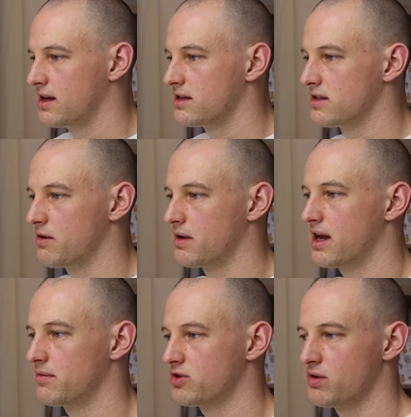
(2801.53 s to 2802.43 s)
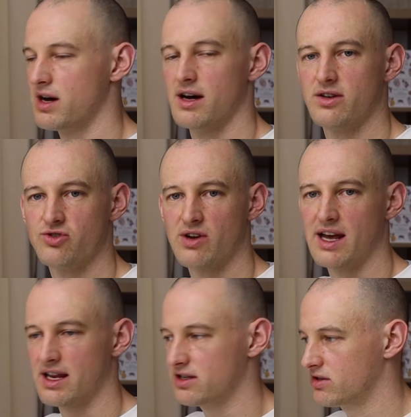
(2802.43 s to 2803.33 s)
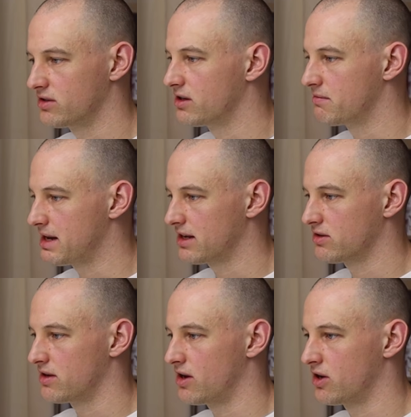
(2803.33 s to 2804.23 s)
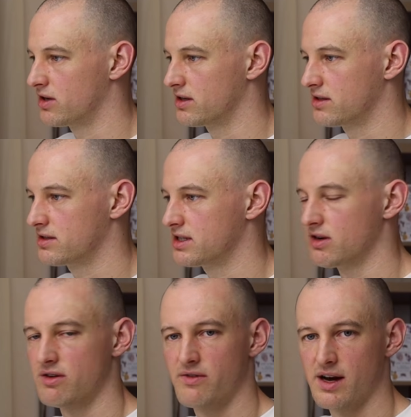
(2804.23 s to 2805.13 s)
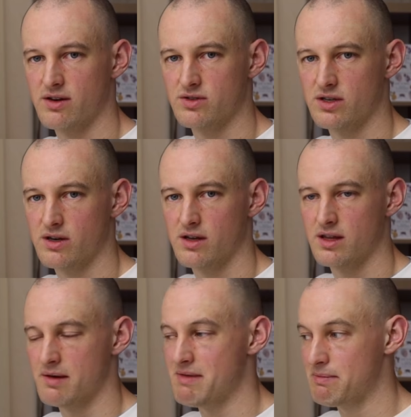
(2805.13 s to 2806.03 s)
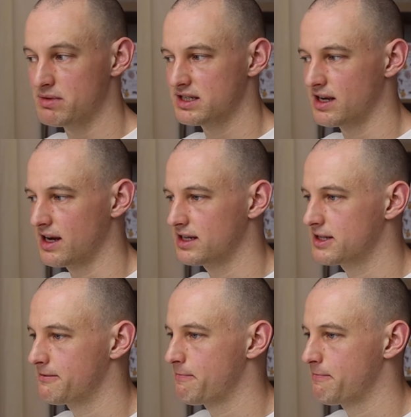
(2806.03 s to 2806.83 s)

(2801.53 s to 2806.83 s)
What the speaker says: So we come to our tracking tool on Zero to Finals, the member site.